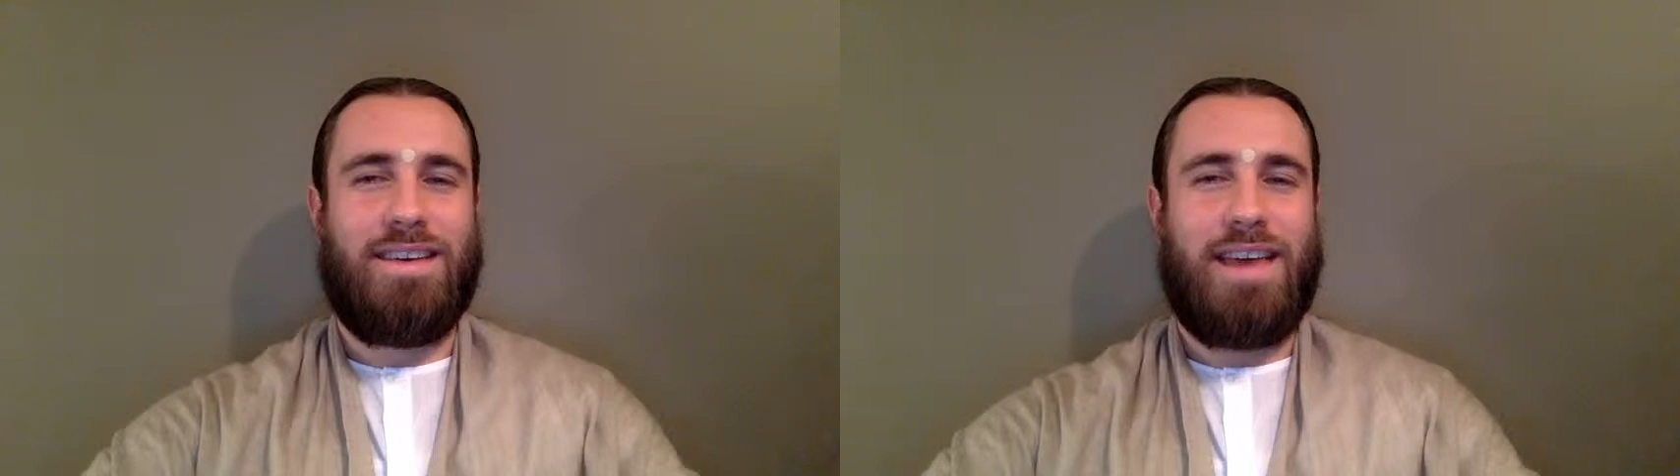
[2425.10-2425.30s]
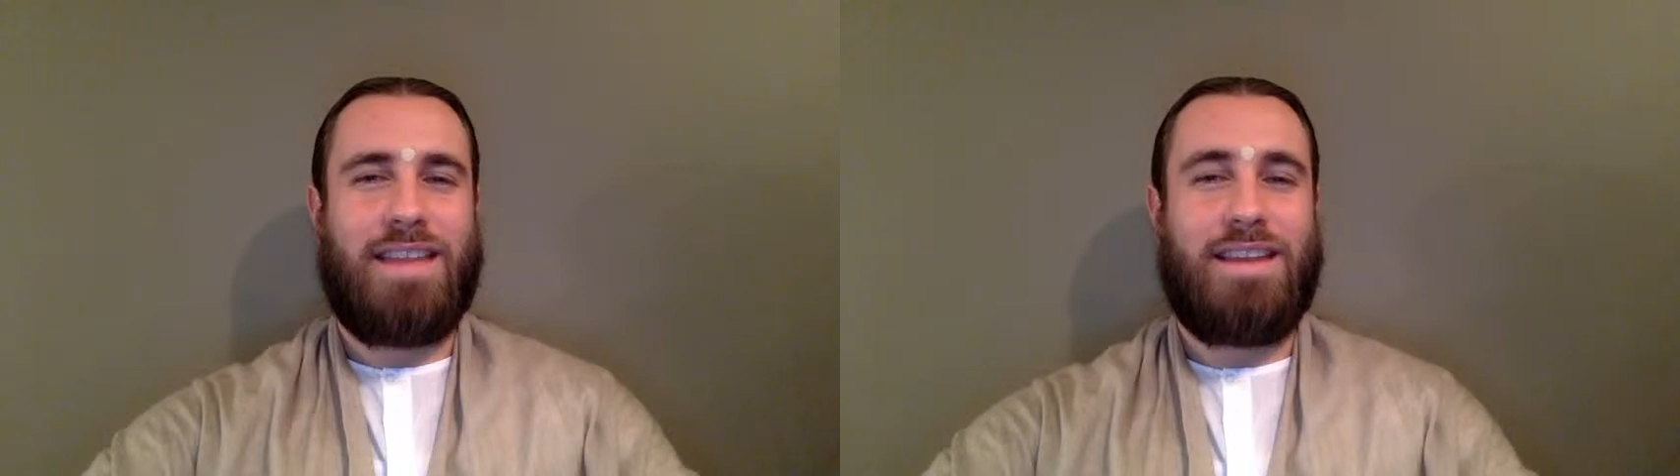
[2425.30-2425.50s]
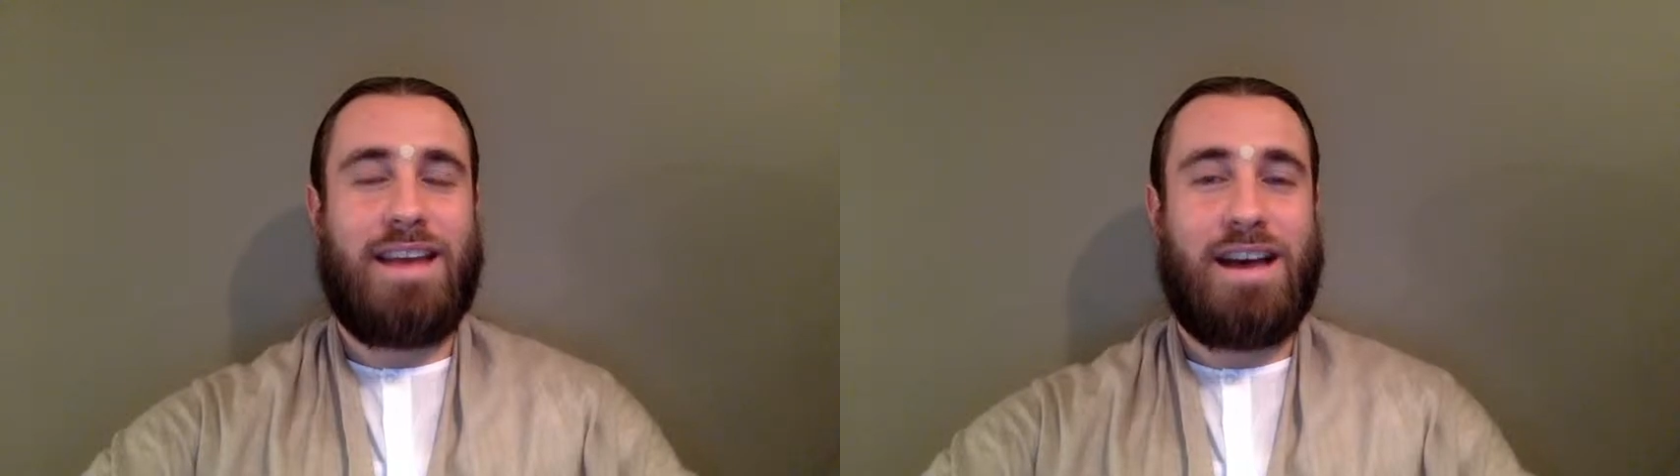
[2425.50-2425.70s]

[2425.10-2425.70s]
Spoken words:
And then